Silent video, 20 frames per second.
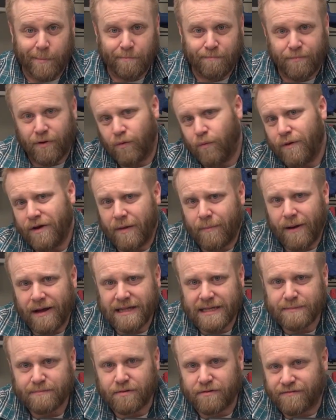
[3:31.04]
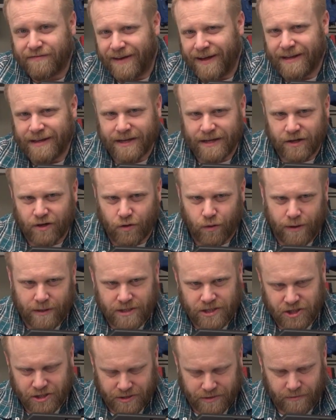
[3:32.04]
But what about the prevailing
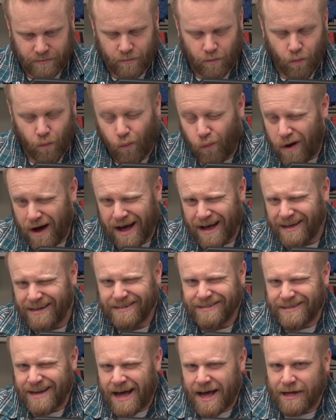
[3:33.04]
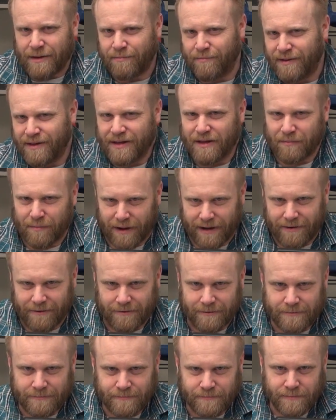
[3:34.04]
question? Why
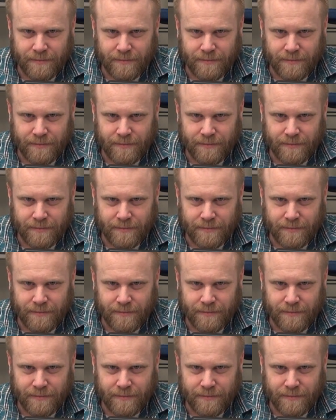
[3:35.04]
9mm?